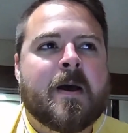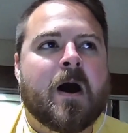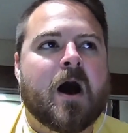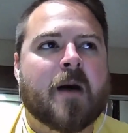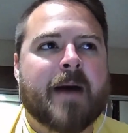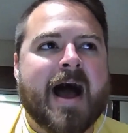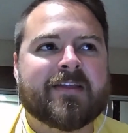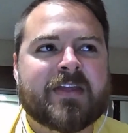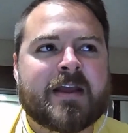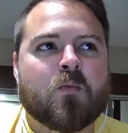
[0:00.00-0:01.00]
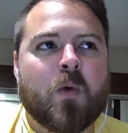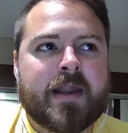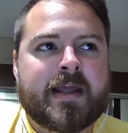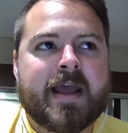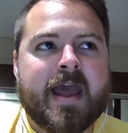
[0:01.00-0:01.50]
Um, I think
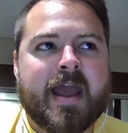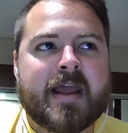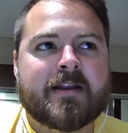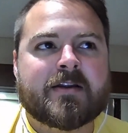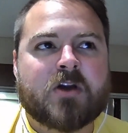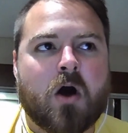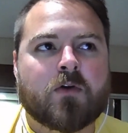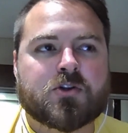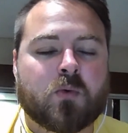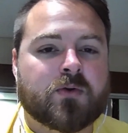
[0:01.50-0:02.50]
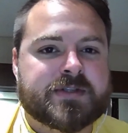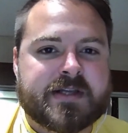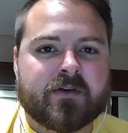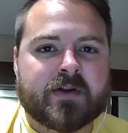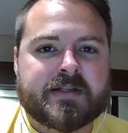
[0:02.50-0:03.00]
winning a College World
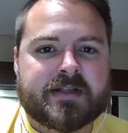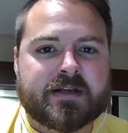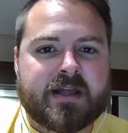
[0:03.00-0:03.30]
Series in,